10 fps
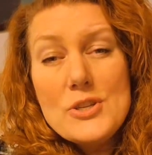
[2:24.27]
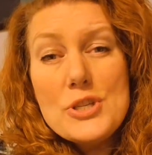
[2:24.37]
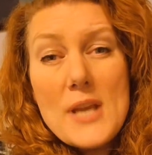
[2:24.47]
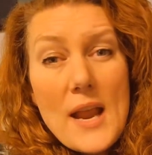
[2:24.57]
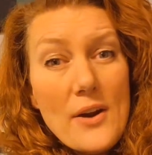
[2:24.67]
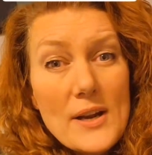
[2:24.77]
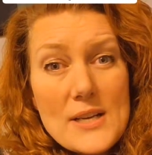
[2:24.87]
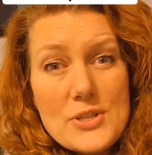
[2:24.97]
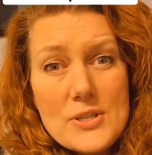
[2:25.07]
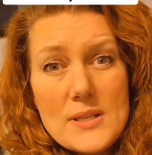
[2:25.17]

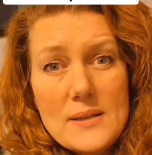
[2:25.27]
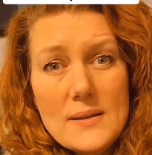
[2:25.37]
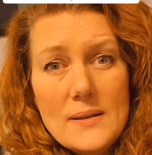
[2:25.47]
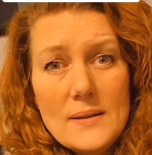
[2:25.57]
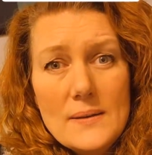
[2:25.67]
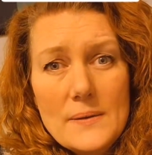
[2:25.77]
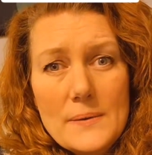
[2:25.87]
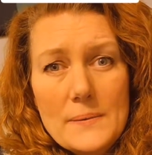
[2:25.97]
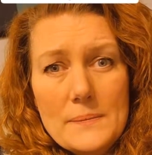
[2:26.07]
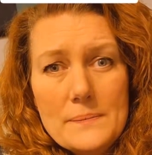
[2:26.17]
cherished
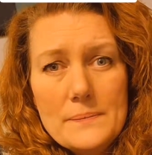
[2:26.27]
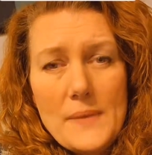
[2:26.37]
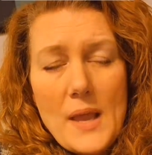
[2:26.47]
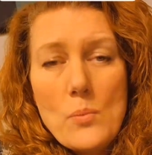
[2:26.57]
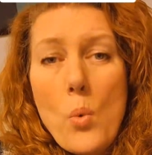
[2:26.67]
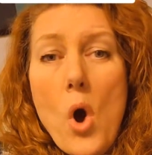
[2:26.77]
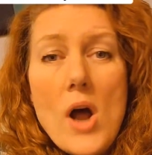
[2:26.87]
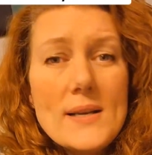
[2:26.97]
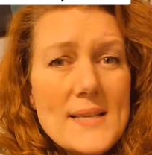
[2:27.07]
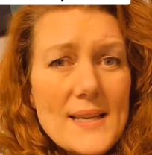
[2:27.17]
and
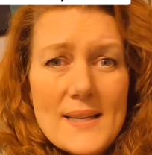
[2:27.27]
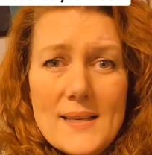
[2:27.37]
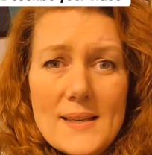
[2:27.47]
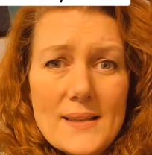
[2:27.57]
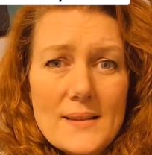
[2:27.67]
wanted